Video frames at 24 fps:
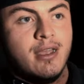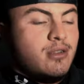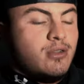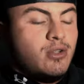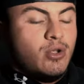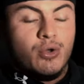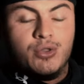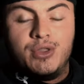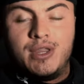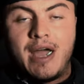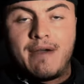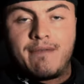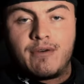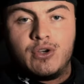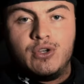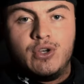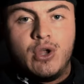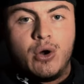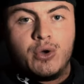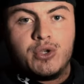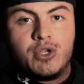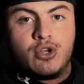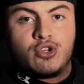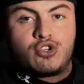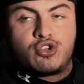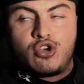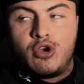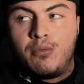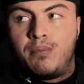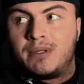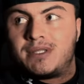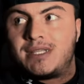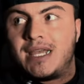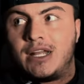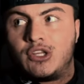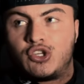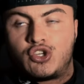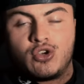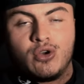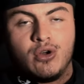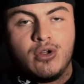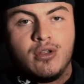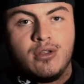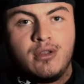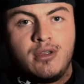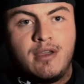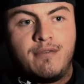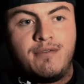You'll never know your true potential
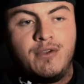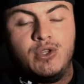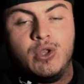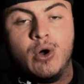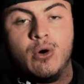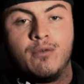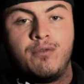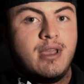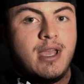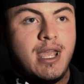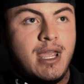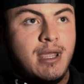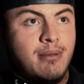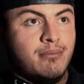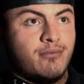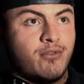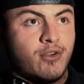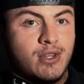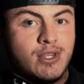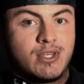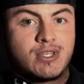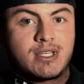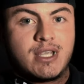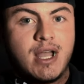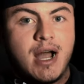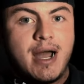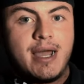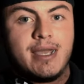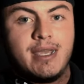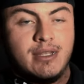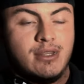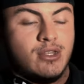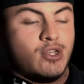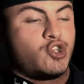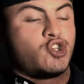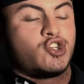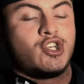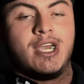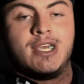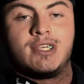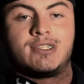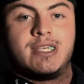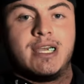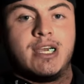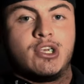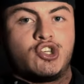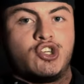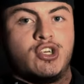if you don't aim for the sky and just
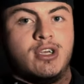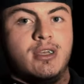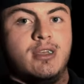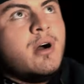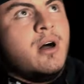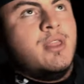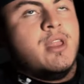chase that shit.